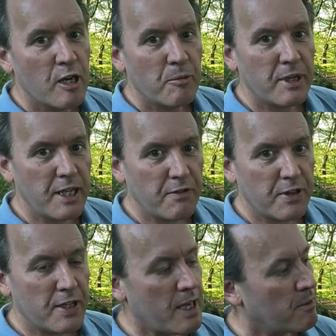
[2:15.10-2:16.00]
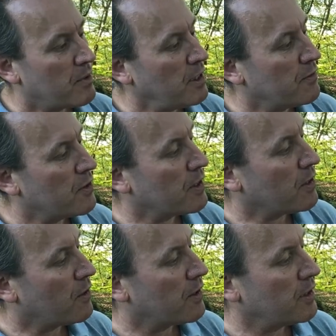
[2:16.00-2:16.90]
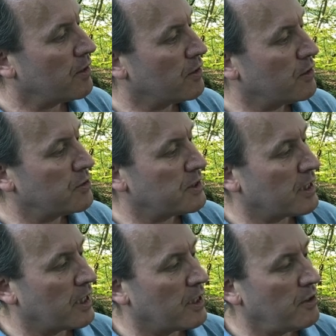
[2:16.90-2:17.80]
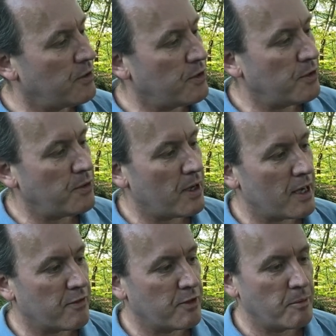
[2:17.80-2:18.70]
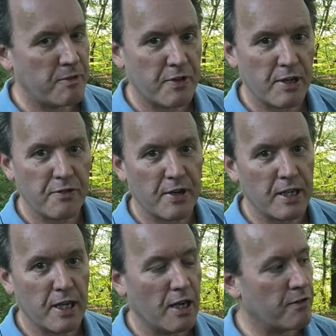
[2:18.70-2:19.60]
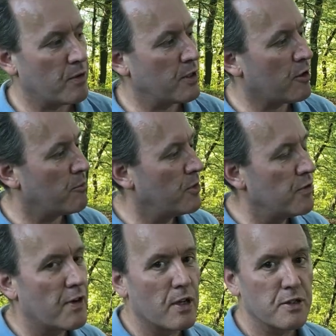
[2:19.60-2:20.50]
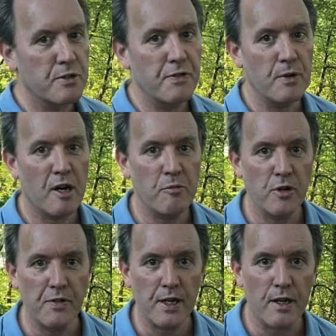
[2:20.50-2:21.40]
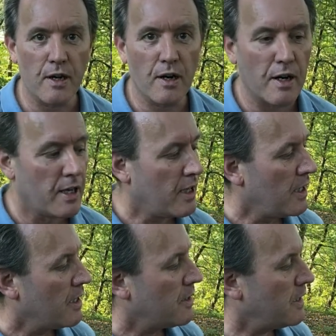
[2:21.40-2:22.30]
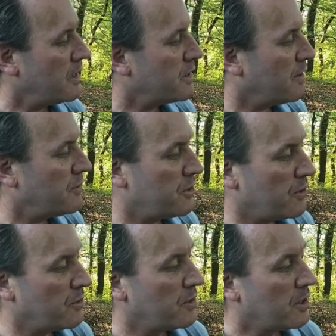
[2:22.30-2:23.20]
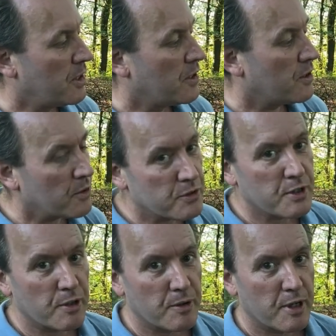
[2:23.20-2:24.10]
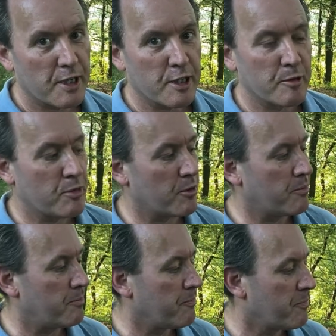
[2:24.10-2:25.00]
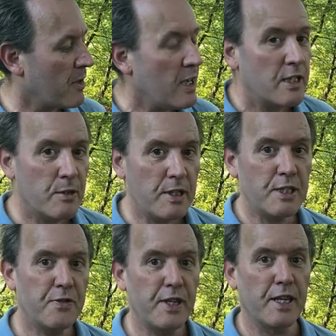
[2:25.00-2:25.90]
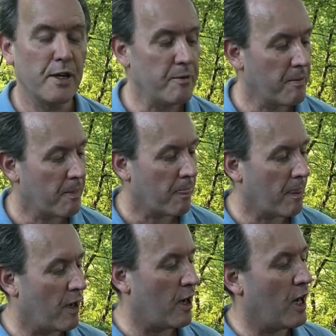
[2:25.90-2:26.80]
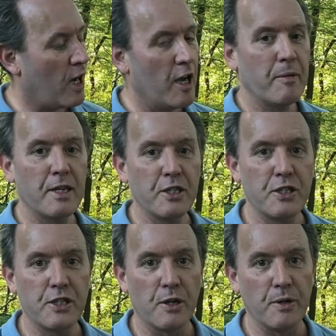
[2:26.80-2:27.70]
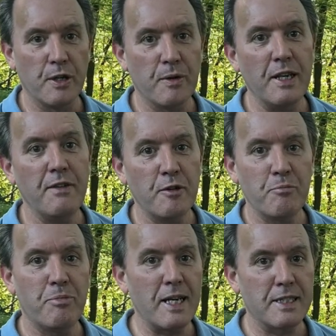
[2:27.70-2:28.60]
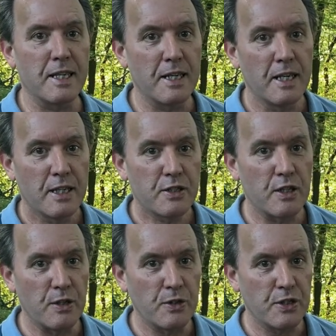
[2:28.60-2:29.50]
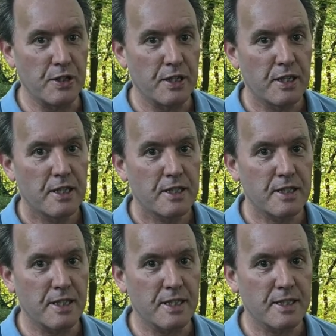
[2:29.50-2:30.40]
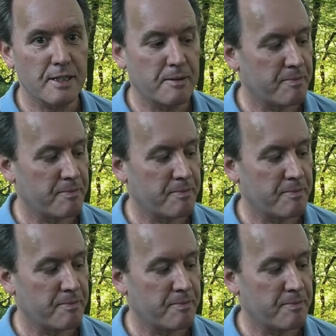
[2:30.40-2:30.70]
But even then, when you've got it on and you're using it, you do have to be very, very careful and not move a lot. So if you are moving a lot, then this gives you also another problem. So in this video, I'm going to show you an even better solution to this.